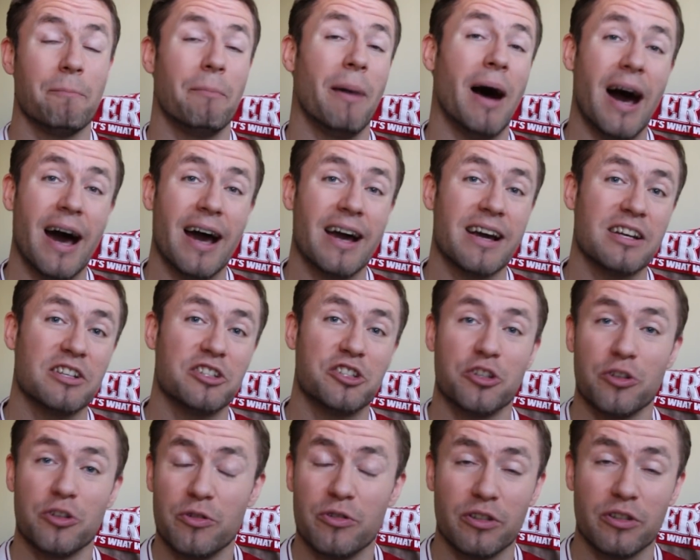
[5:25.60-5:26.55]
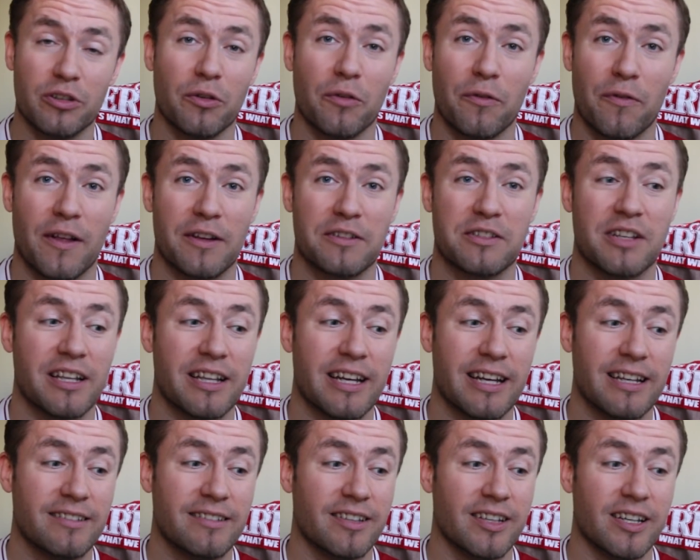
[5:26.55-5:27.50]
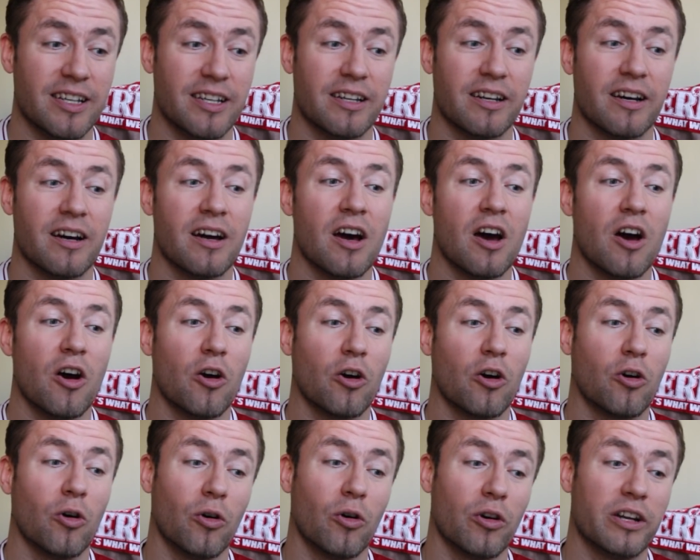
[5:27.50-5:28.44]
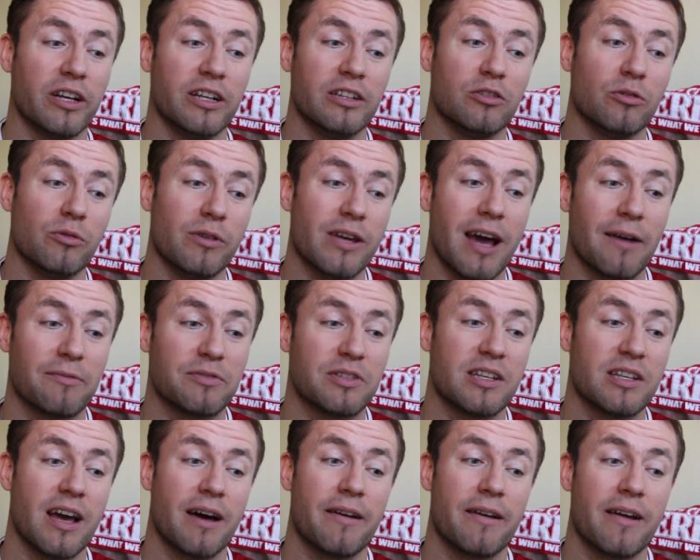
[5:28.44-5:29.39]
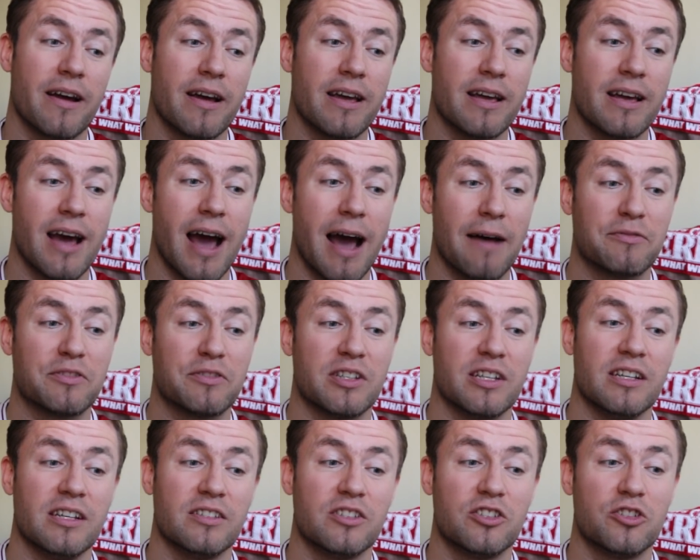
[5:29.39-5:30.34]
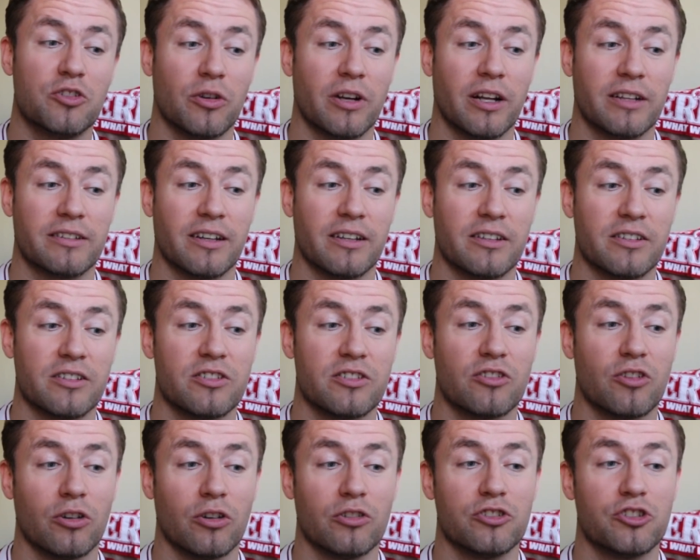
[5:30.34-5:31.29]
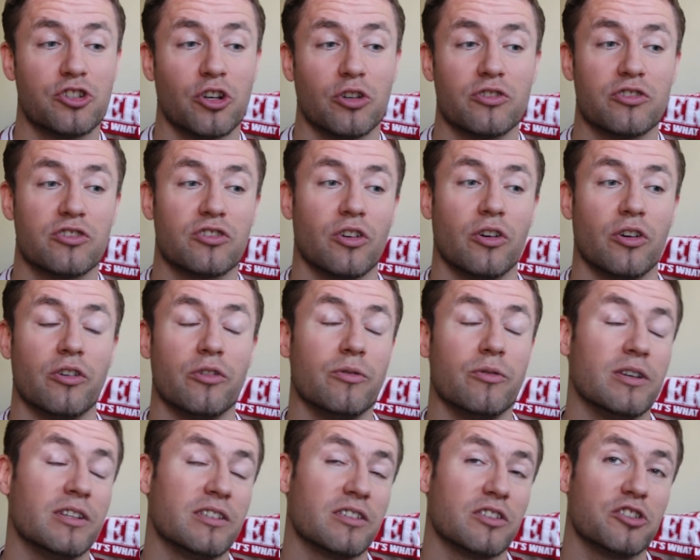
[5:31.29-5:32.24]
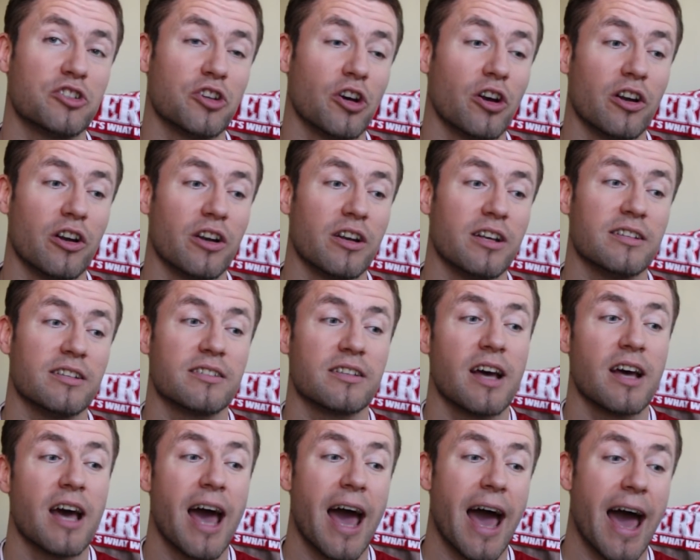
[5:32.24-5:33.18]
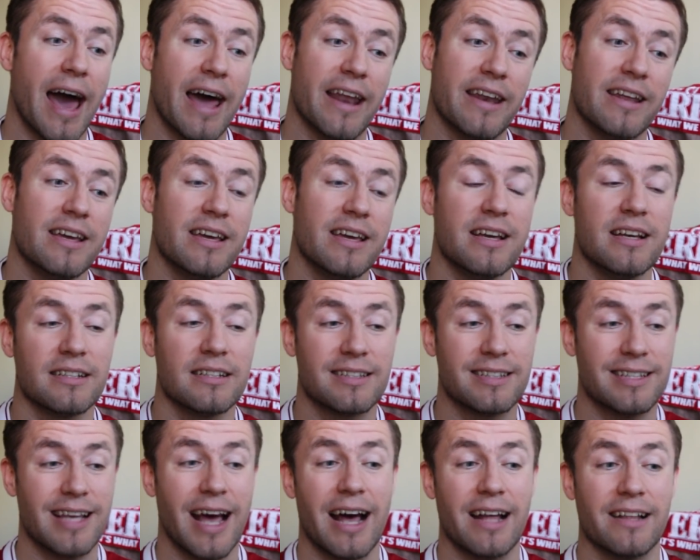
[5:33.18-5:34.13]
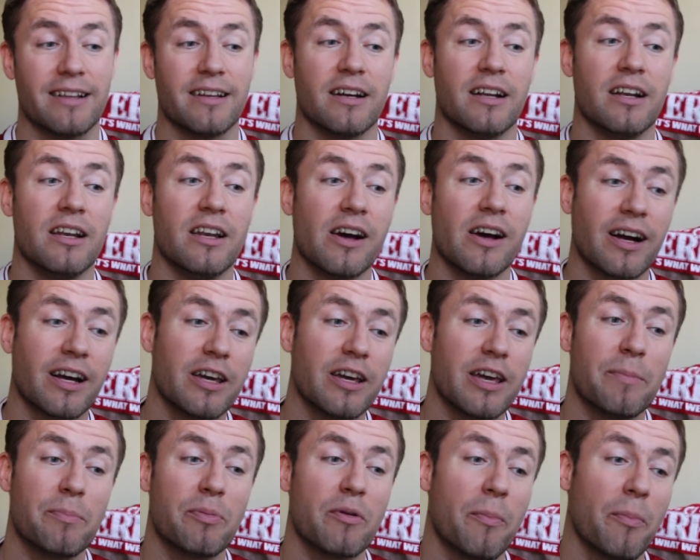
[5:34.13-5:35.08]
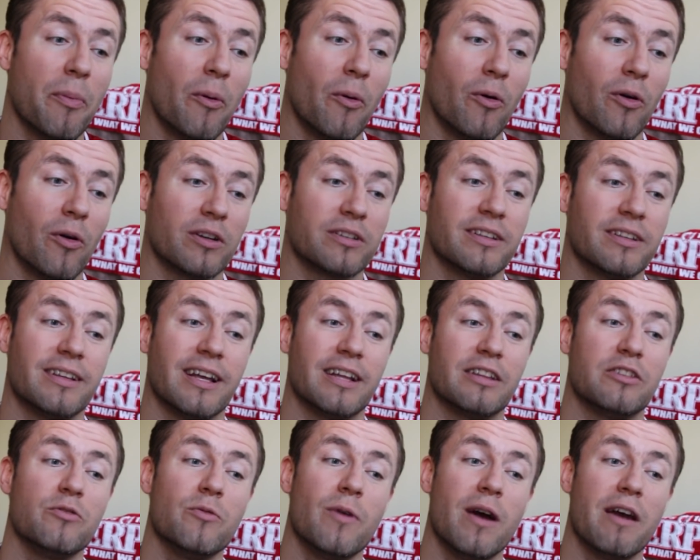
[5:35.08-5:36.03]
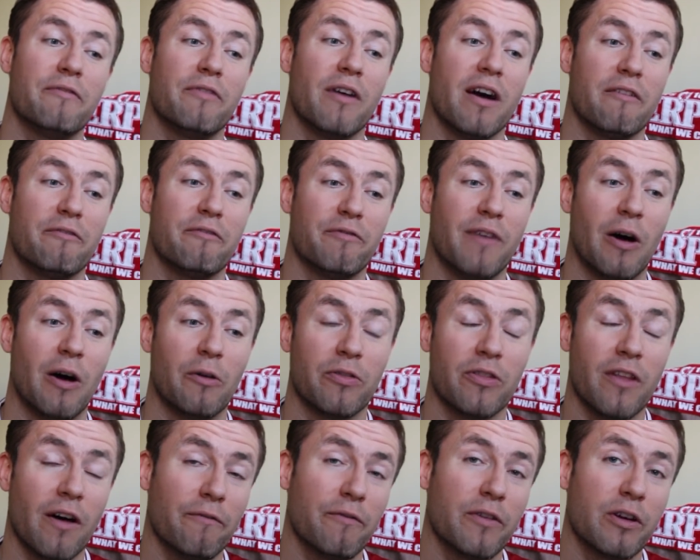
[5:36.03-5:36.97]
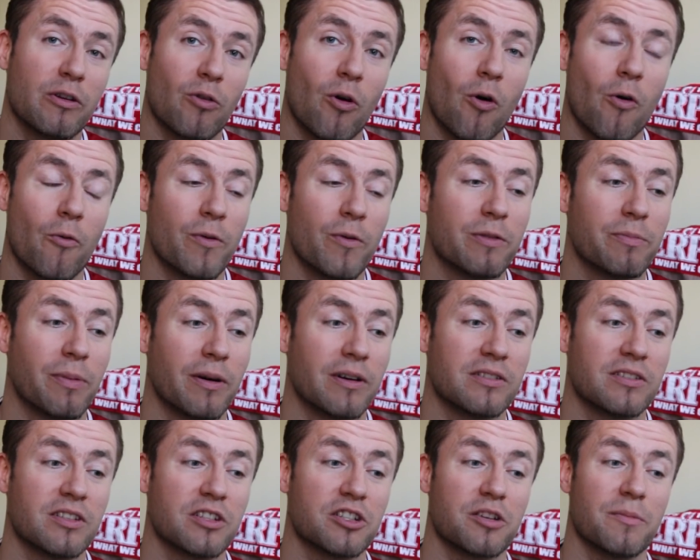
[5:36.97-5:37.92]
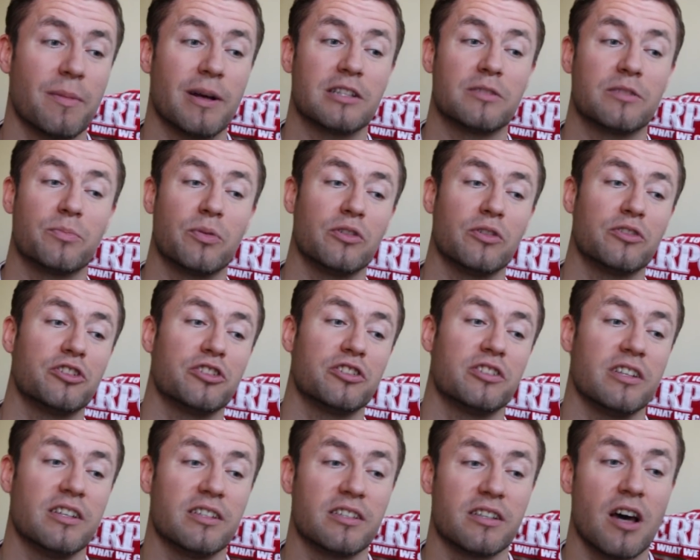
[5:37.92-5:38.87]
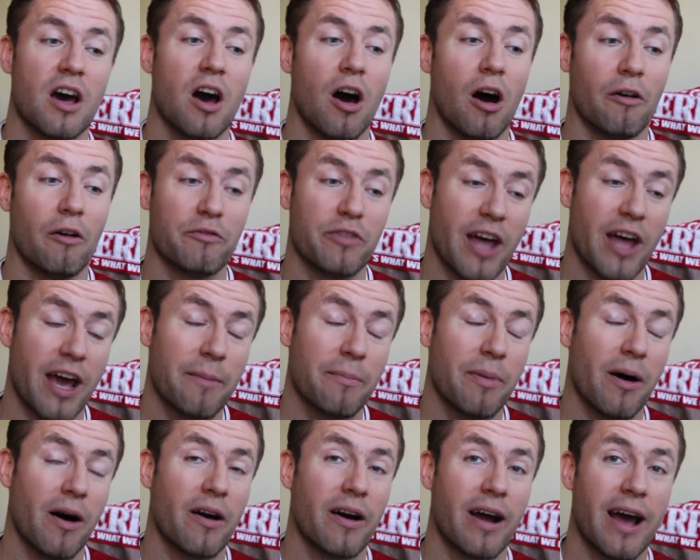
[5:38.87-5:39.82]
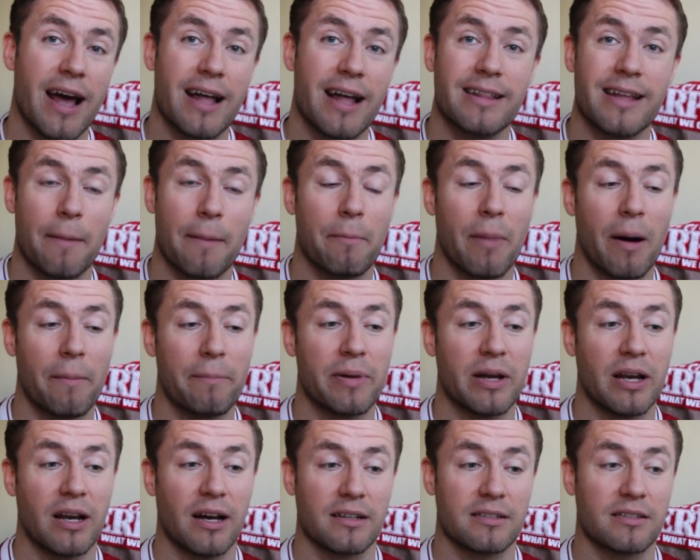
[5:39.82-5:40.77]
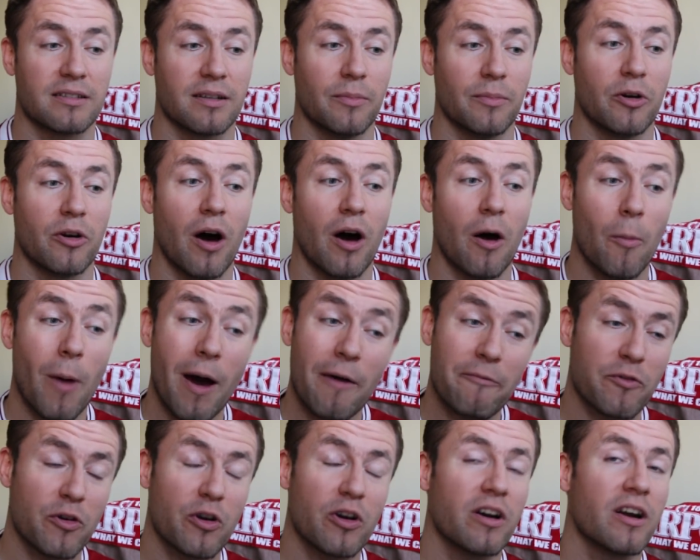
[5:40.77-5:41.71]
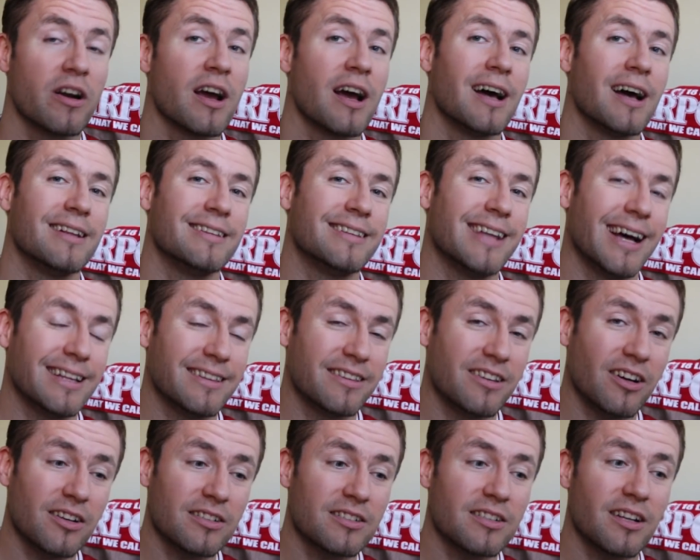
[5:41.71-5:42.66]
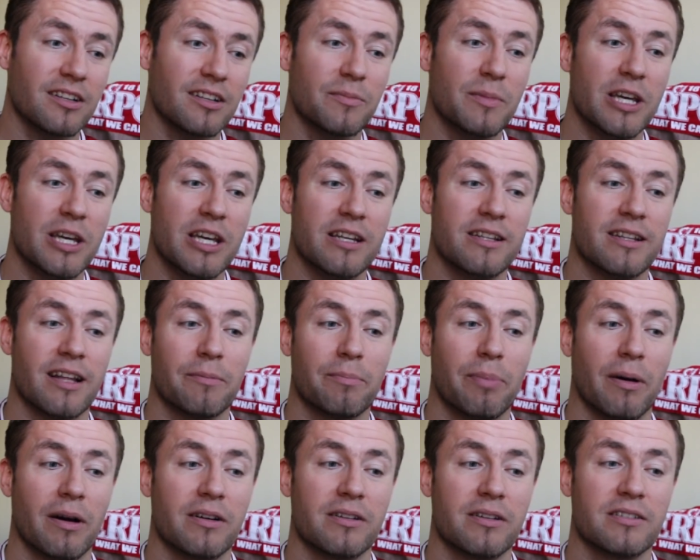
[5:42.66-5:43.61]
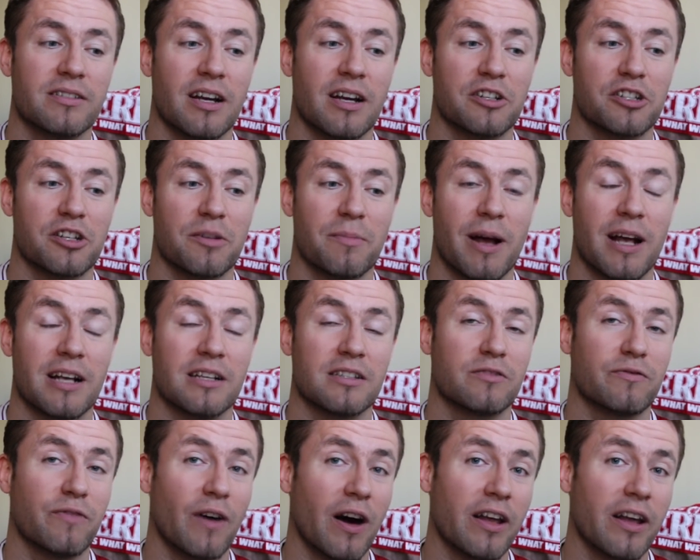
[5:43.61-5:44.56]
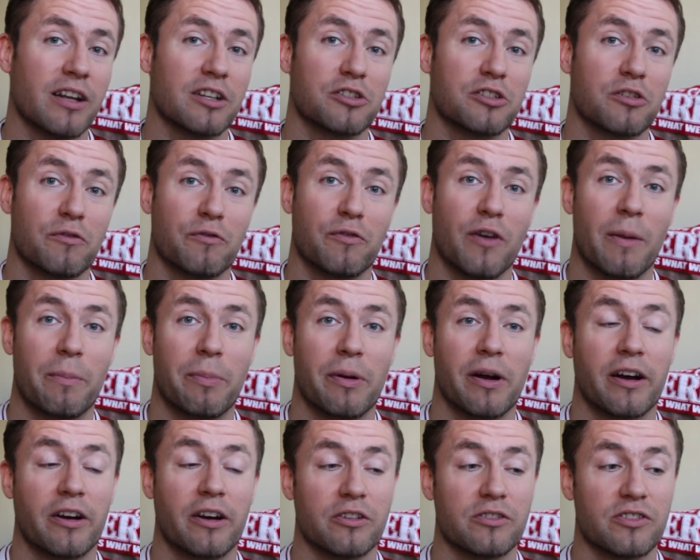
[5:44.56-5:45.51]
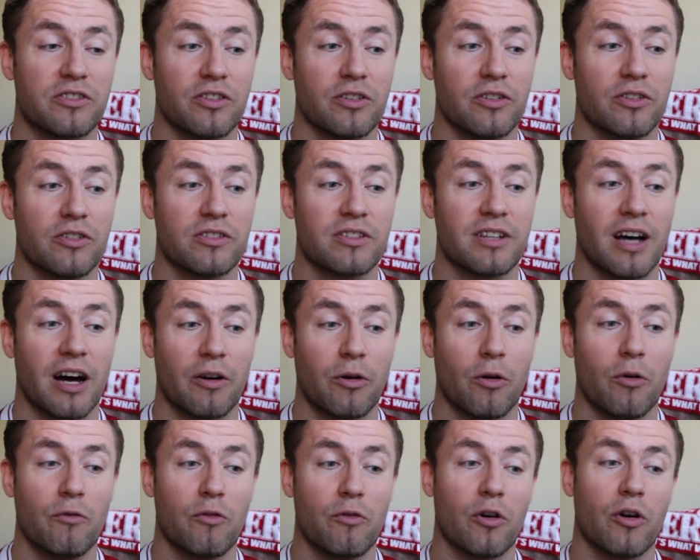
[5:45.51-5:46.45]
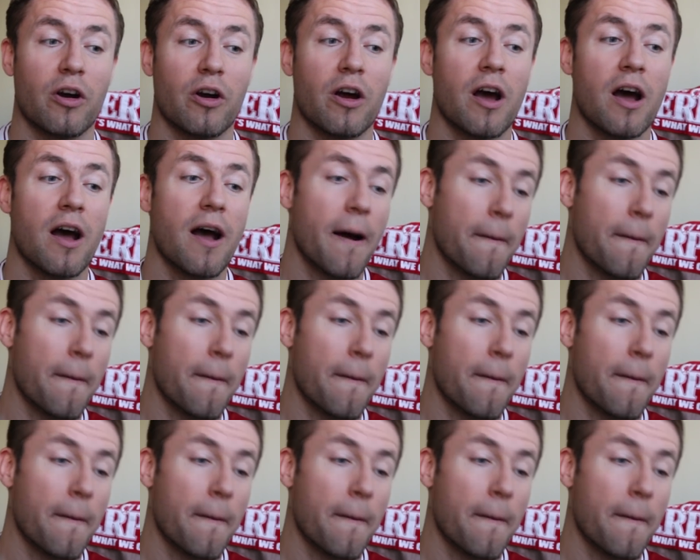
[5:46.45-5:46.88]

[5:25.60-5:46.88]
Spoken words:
by June 2018, according to EFCN. FC's Jonathan Don Johnson, who is a journalist, and he said L'Equipe report that UEFA have found nothing wrong with Paris Saint-Germain's purchases of Neymar and Mbappe last summer. However, that does not mean that Paris Saint-Germain's financial fair play concerns are over.